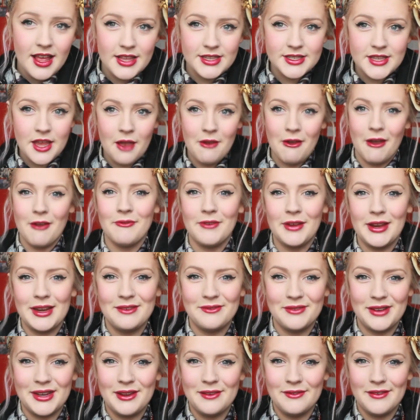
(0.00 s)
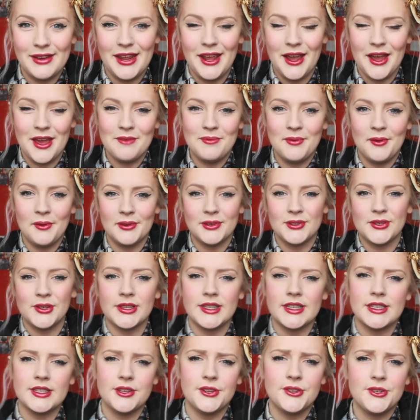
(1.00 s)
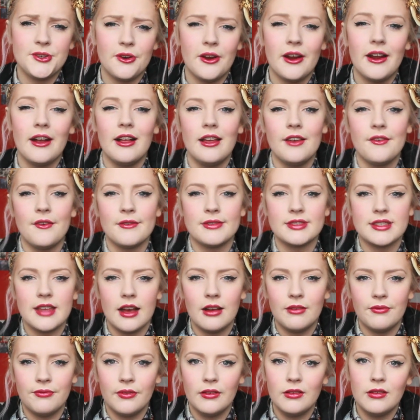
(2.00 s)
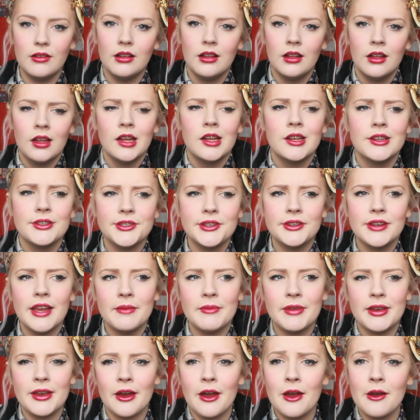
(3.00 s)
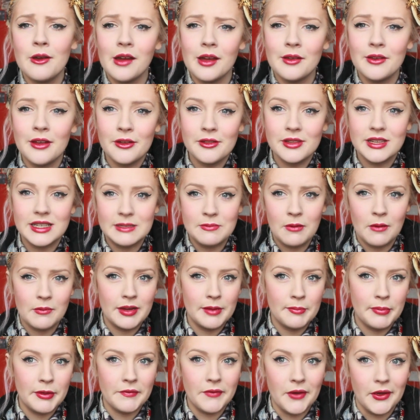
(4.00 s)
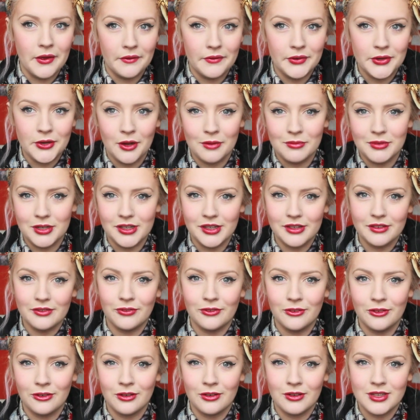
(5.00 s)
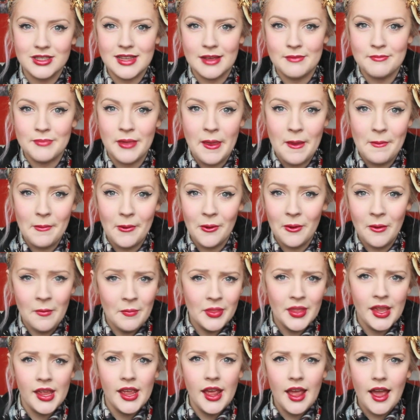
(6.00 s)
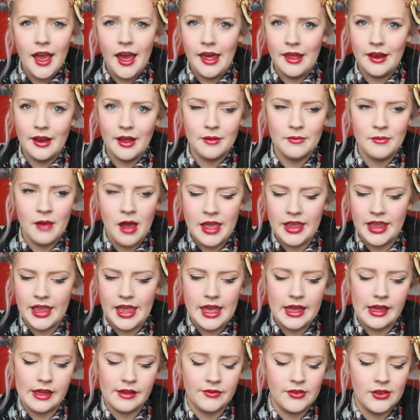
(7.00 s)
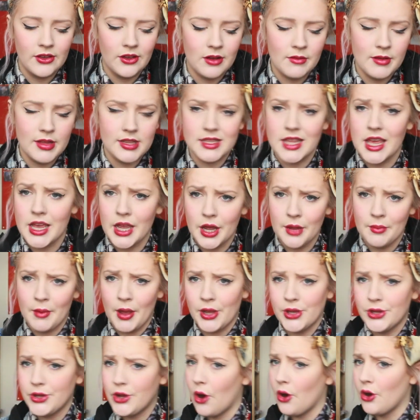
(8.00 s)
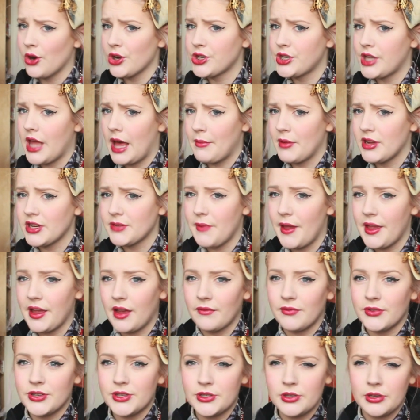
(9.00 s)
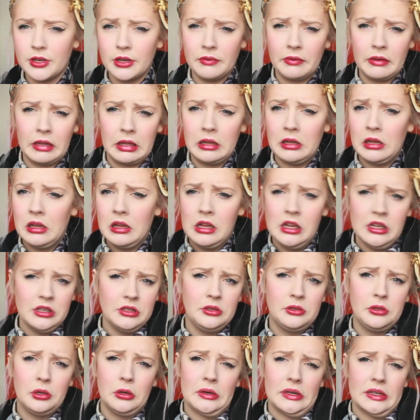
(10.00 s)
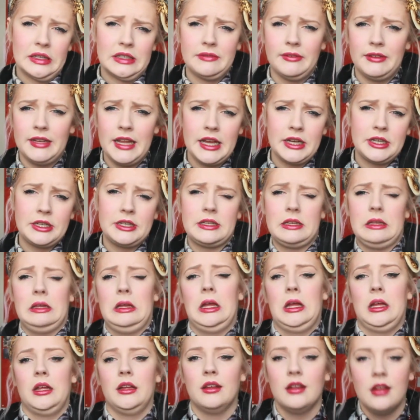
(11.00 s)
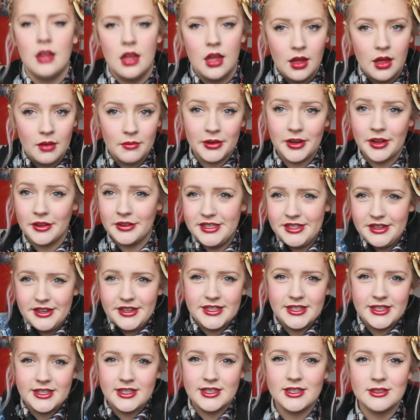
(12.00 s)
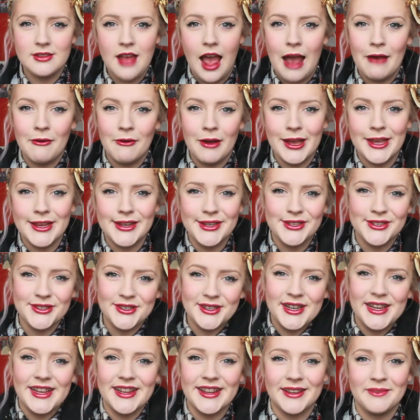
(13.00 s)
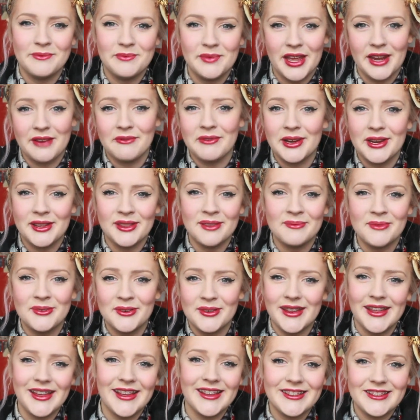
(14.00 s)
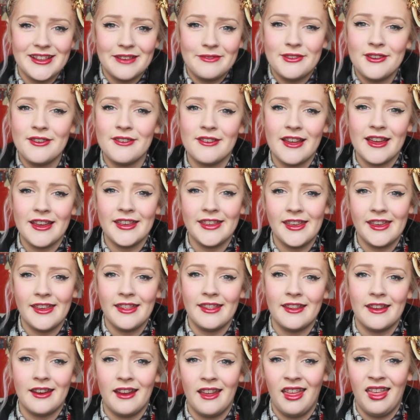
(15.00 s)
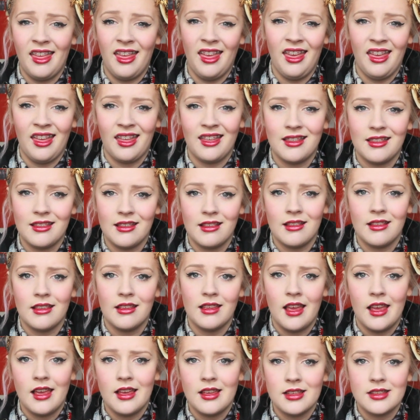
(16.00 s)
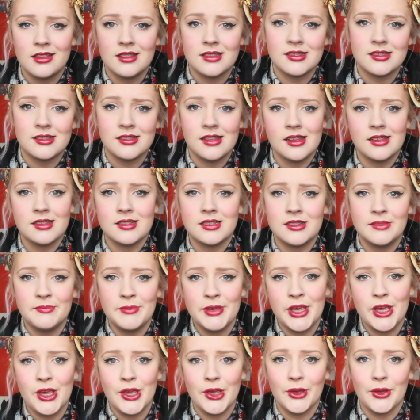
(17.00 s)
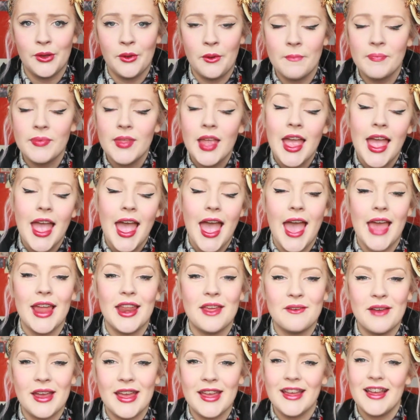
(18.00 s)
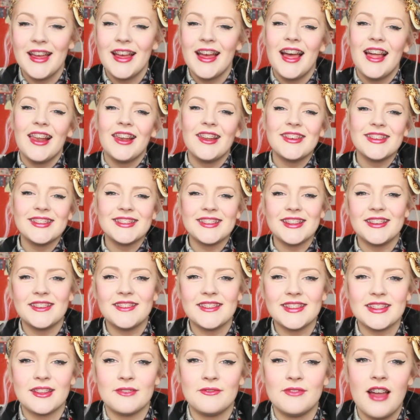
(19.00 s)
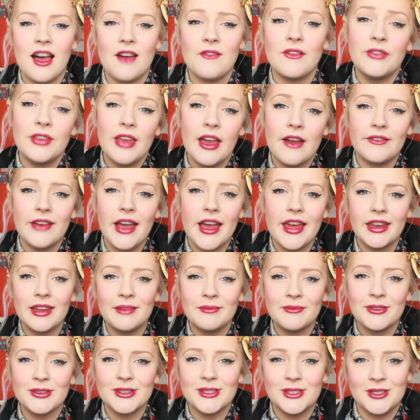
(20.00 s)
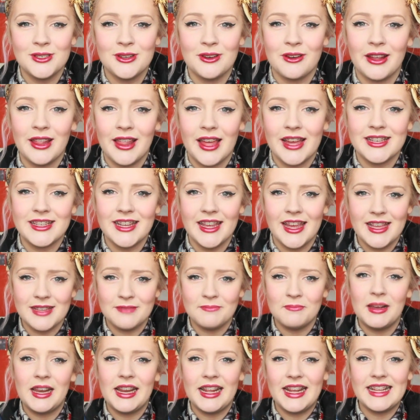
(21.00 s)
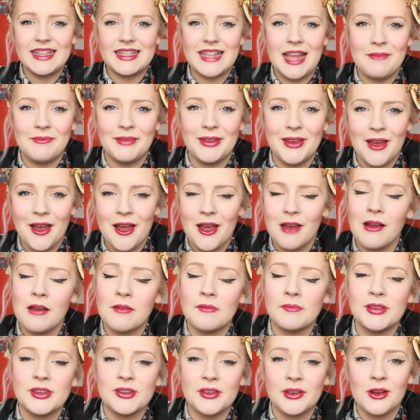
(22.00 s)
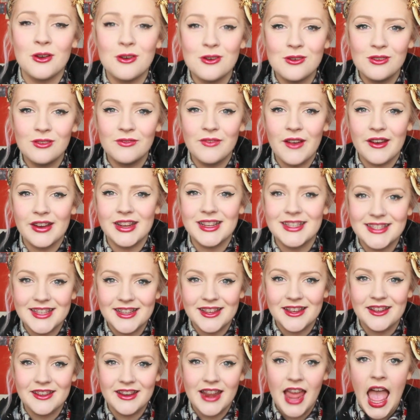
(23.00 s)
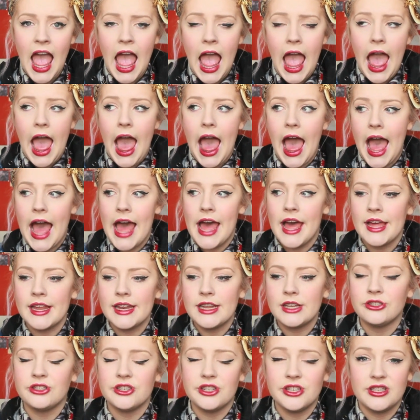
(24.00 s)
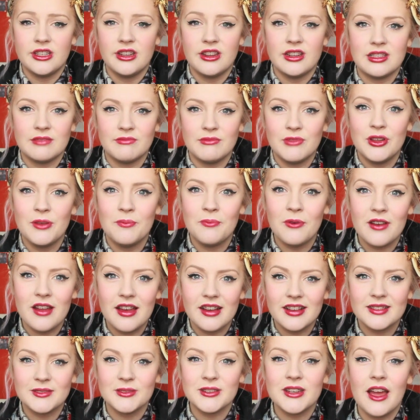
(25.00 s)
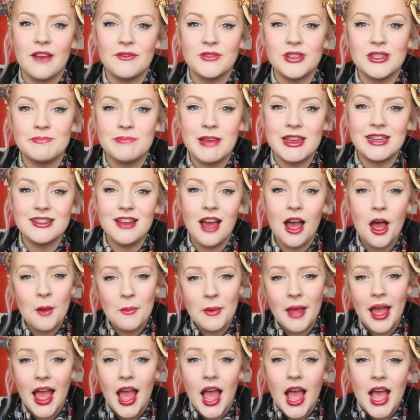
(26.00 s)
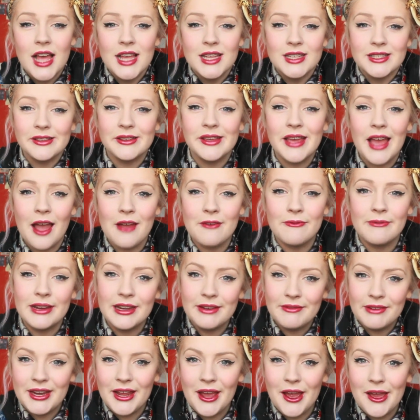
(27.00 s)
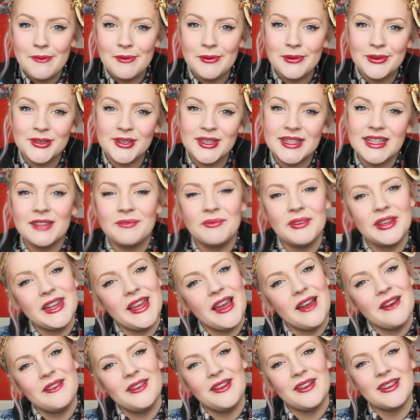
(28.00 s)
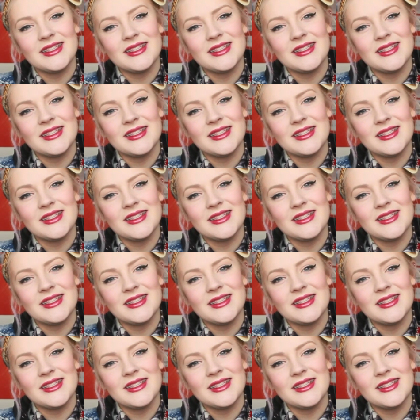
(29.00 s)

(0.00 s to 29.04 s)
So I really hope you enjoyed this tutorial. If it was helpful, do let me know. I know this is probably a bit of an over the top look for some people, and I might get a few comments like, "Oh my gosh, that much makeup for tutorials for lecture, ugh." But no, seriously, this is just how I enjoy getting ready in the mornings. If you don't like it, then sucks to me. Anyway, lots and lots of love. If you have any more tutorial ideas, please let me know. I'm going to be doing a haul very soon and introducing you some new products which I've just picked up. So yeah, I really hope you enjoyed this video.